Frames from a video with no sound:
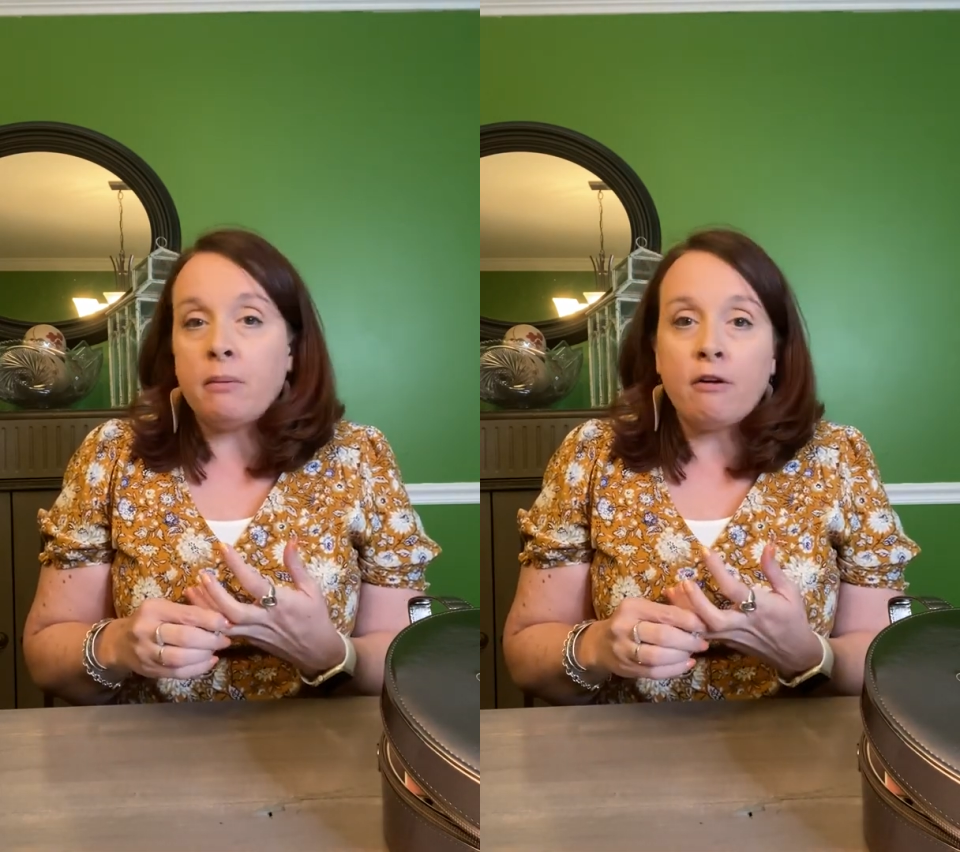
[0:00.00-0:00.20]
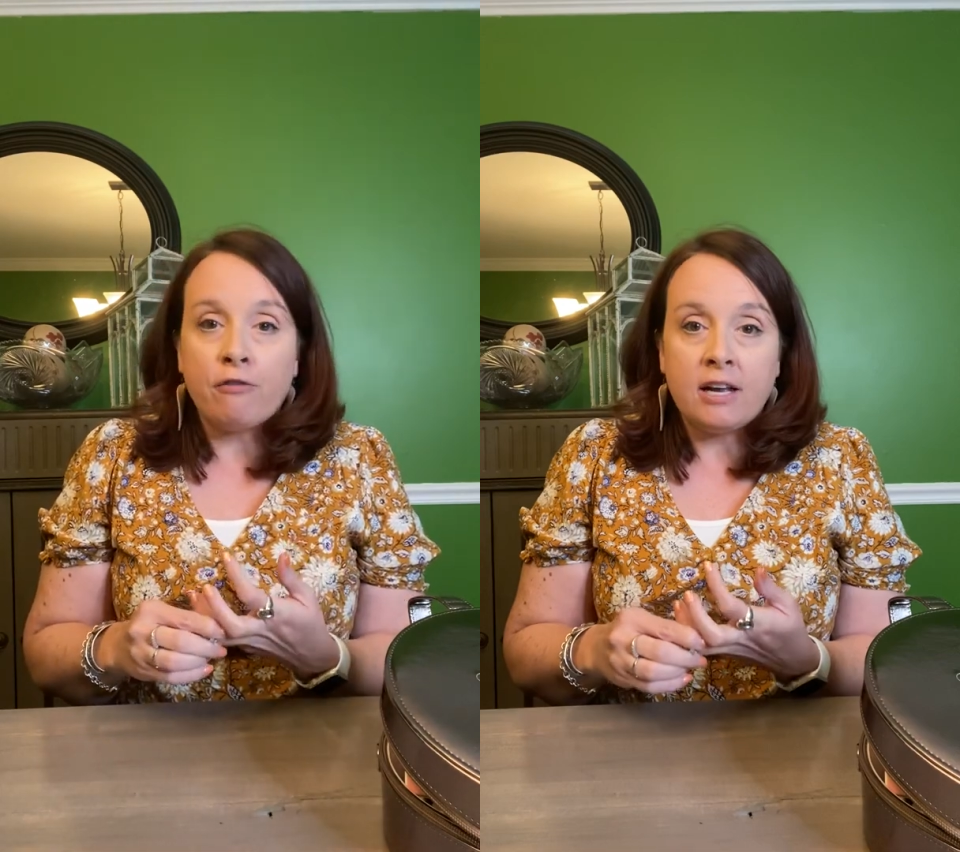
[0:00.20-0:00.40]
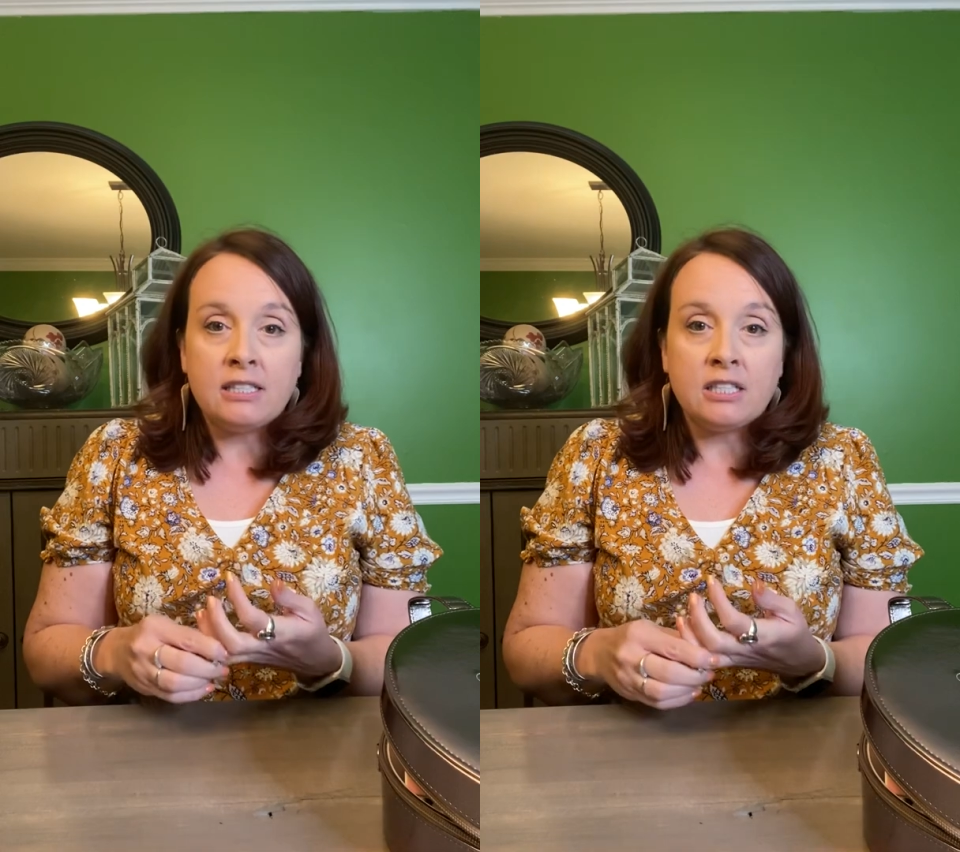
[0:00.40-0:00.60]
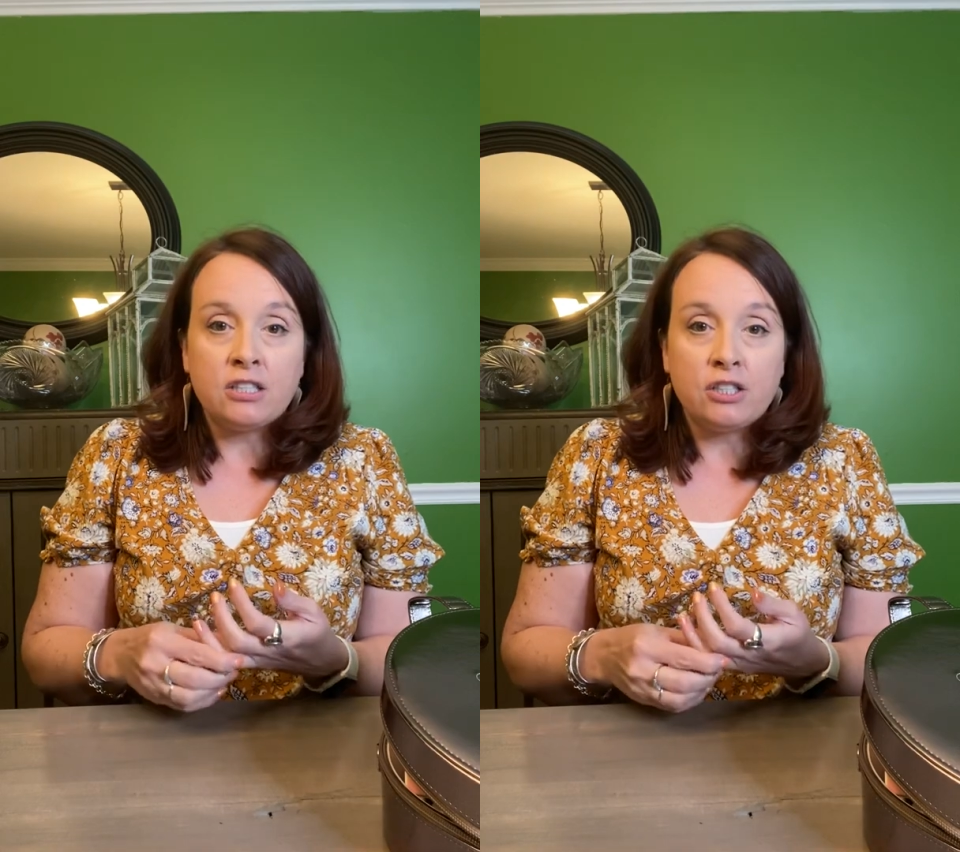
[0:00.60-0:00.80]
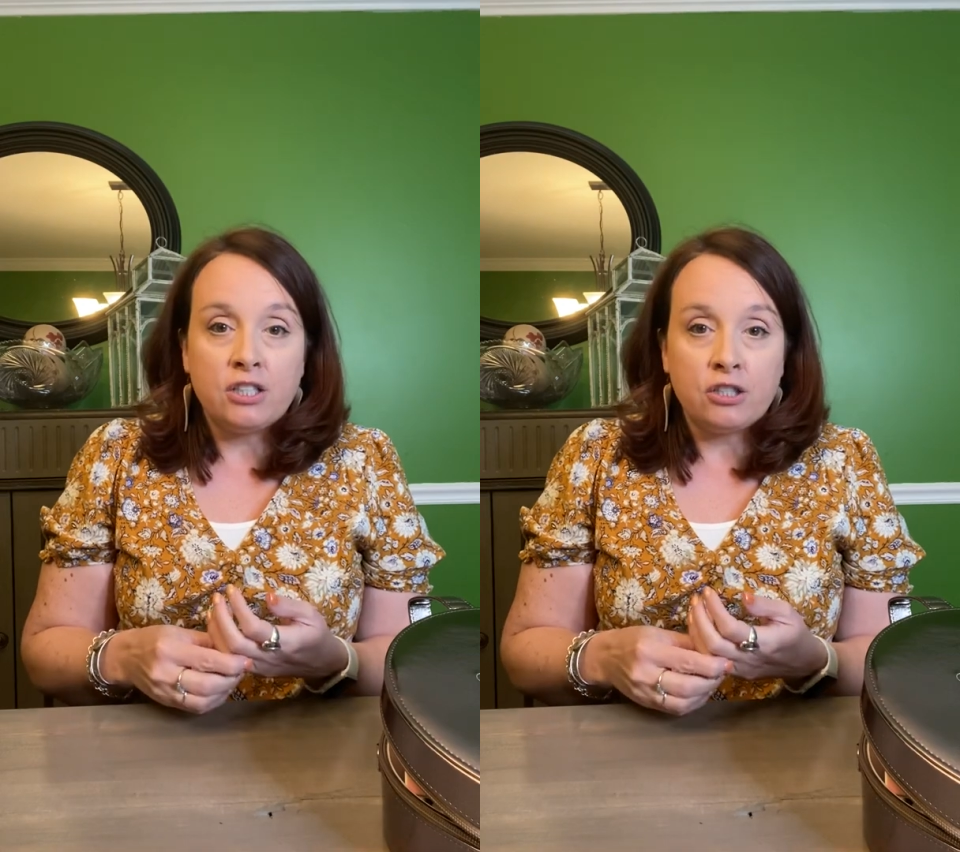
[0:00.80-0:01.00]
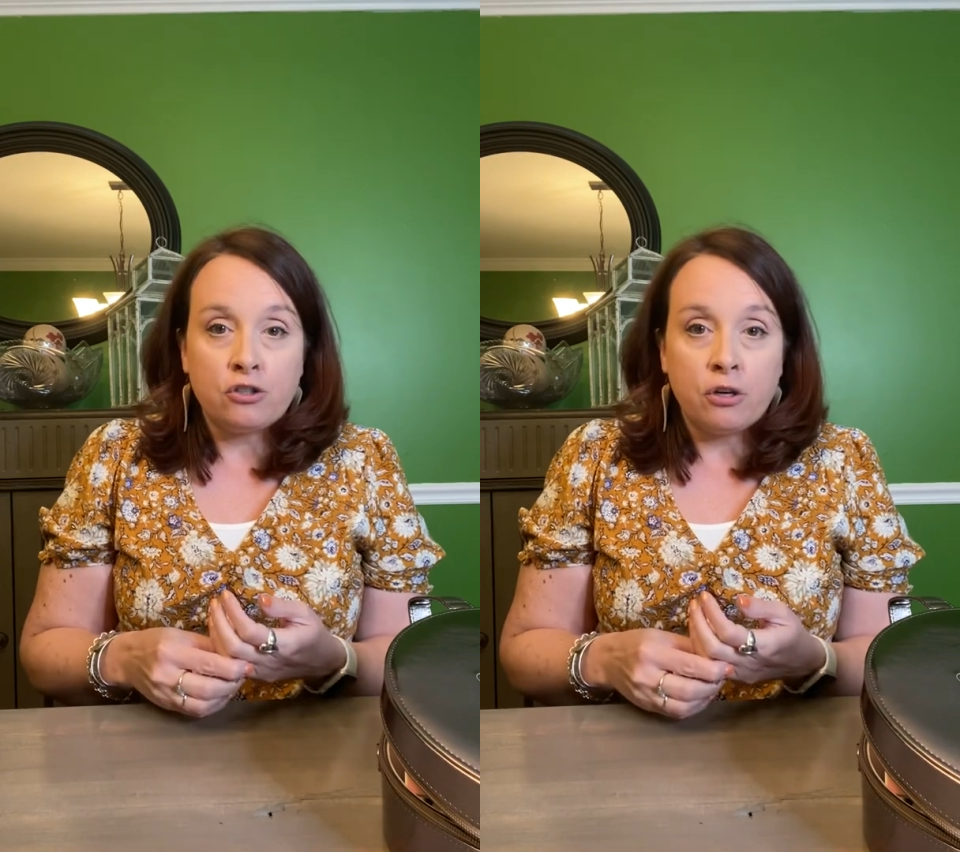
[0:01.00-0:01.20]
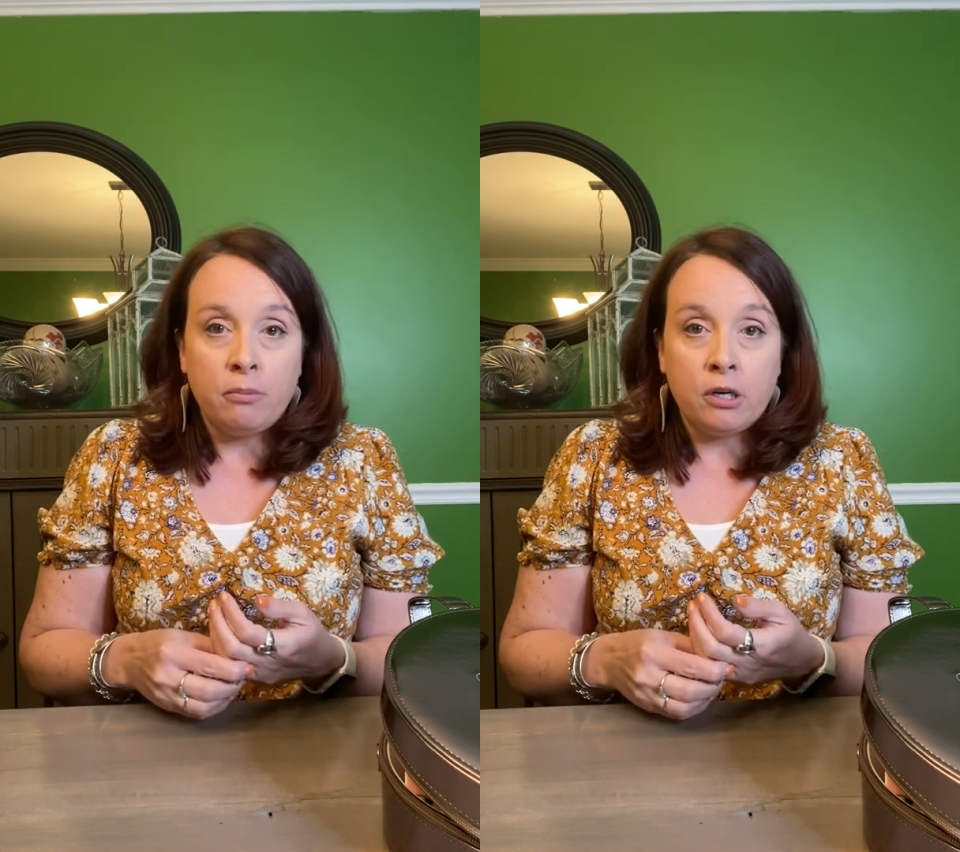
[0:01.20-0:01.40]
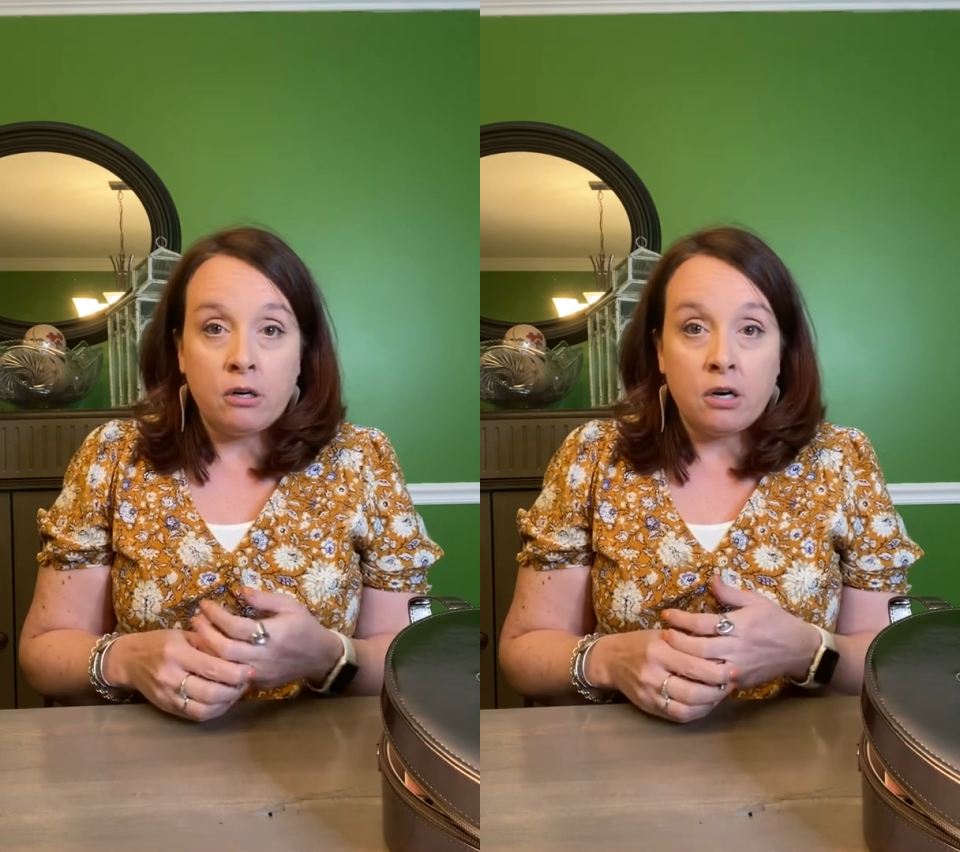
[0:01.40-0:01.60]
my friends is a
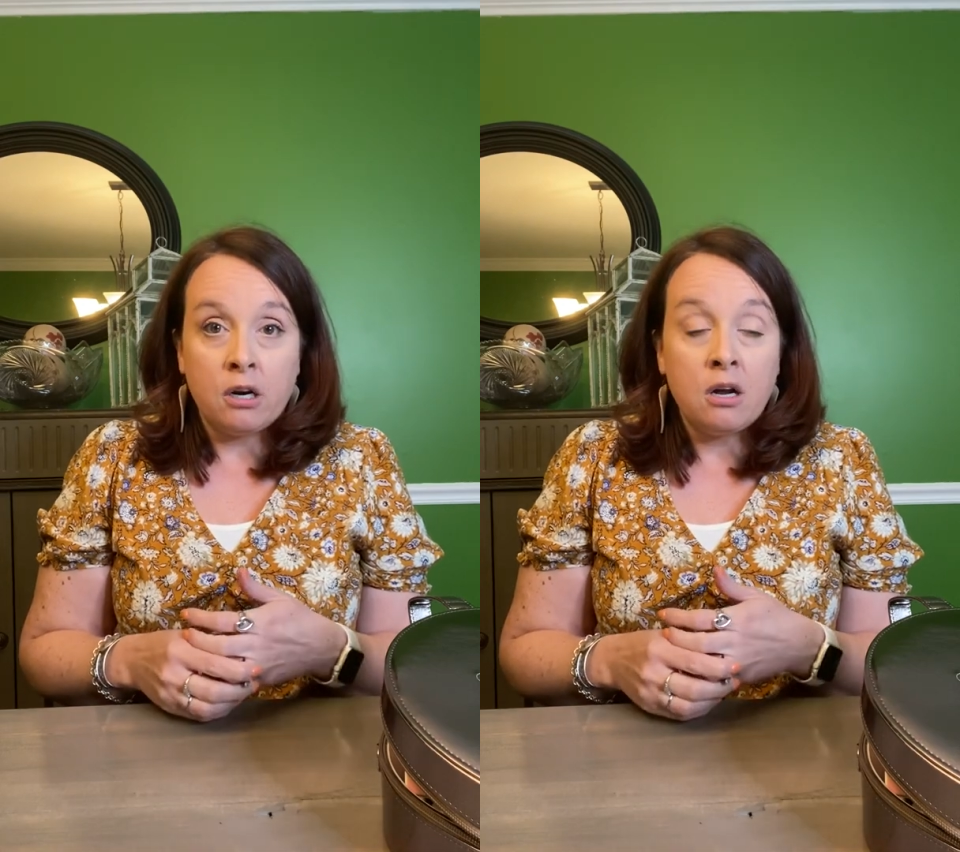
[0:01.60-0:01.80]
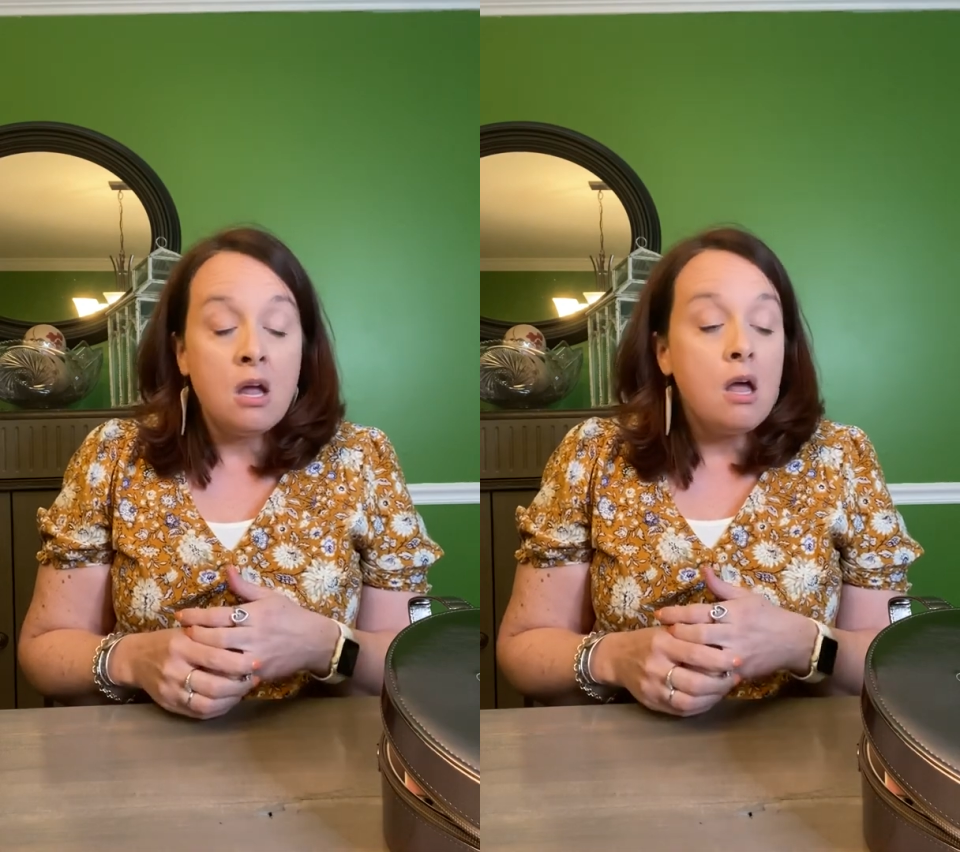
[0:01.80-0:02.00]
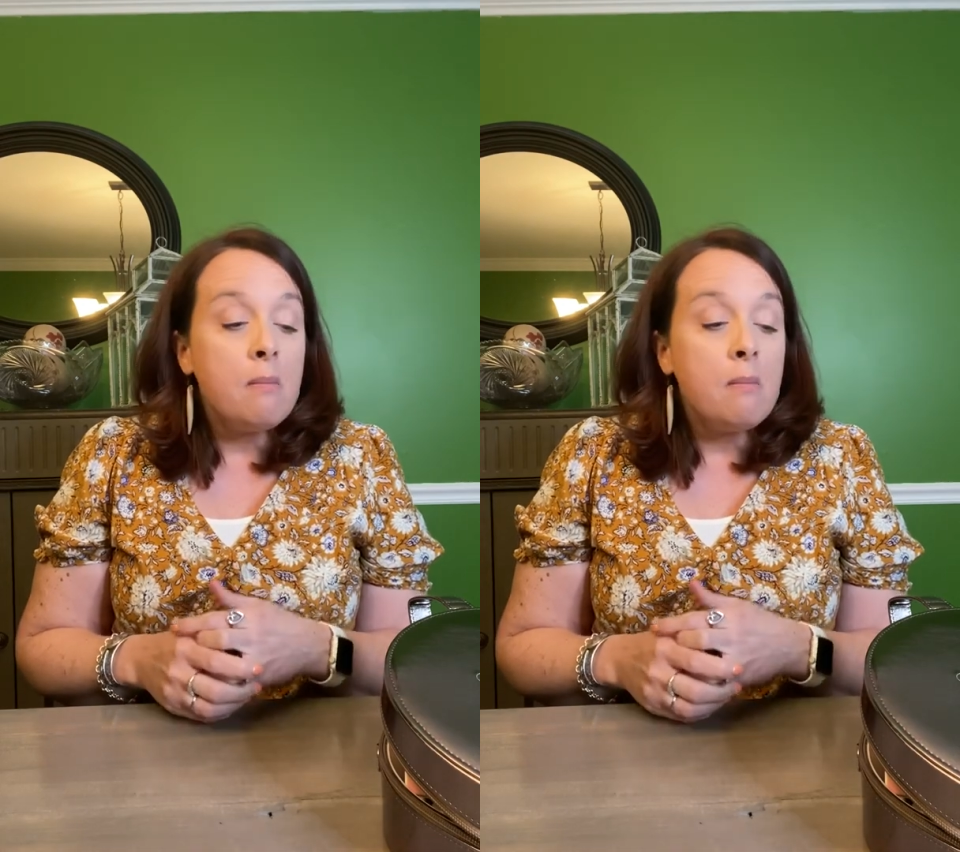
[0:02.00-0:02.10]
distributor,